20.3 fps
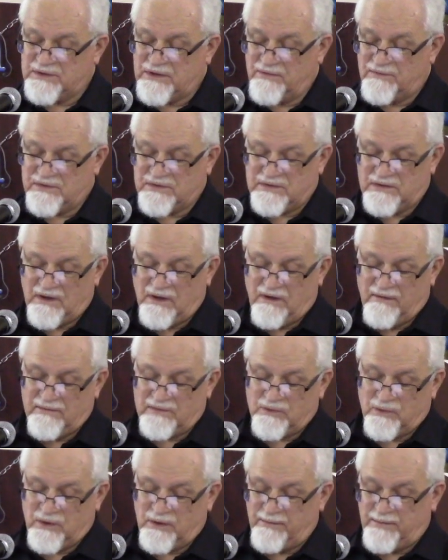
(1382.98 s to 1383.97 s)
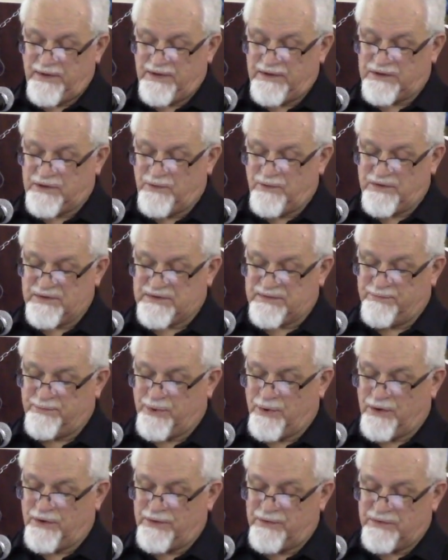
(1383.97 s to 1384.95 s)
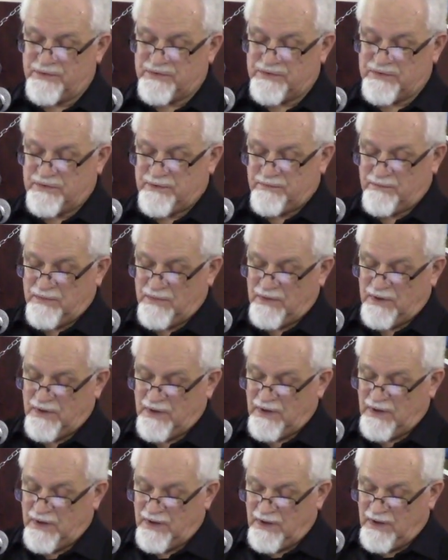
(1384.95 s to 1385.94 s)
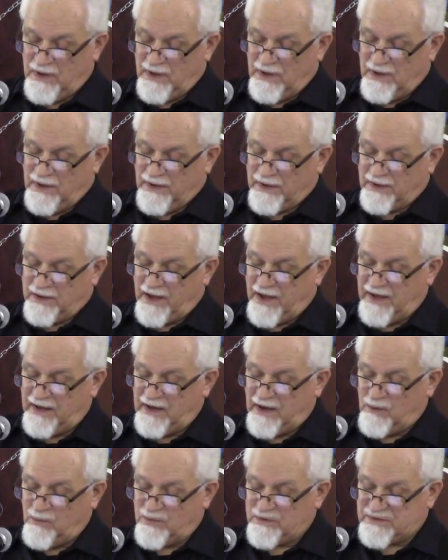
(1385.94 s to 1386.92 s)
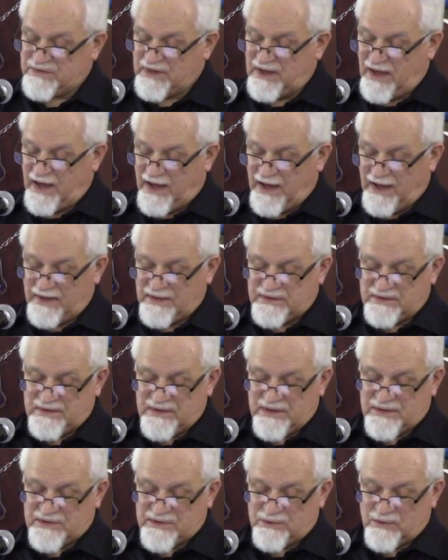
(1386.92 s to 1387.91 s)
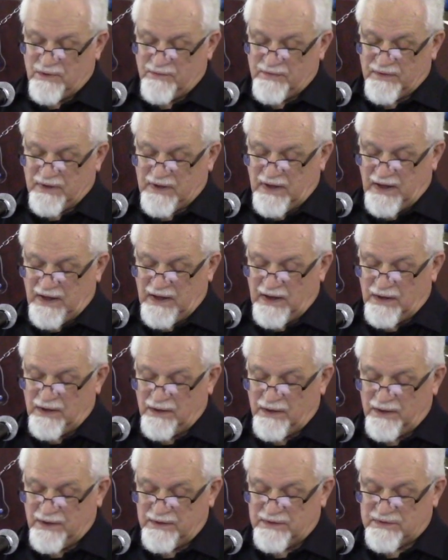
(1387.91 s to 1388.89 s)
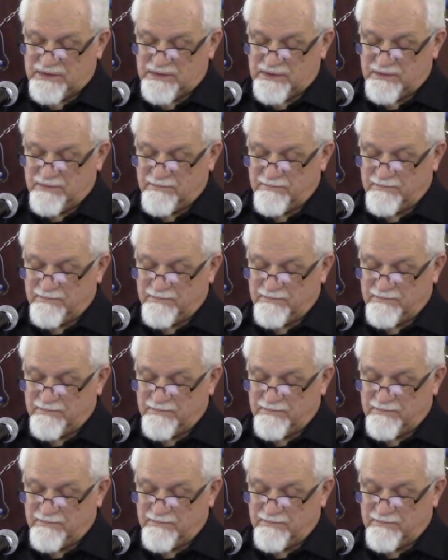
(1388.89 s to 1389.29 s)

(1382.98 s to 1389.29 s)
of slaves will he be to his brothers. Canaan was the ancestor of the Canaanites.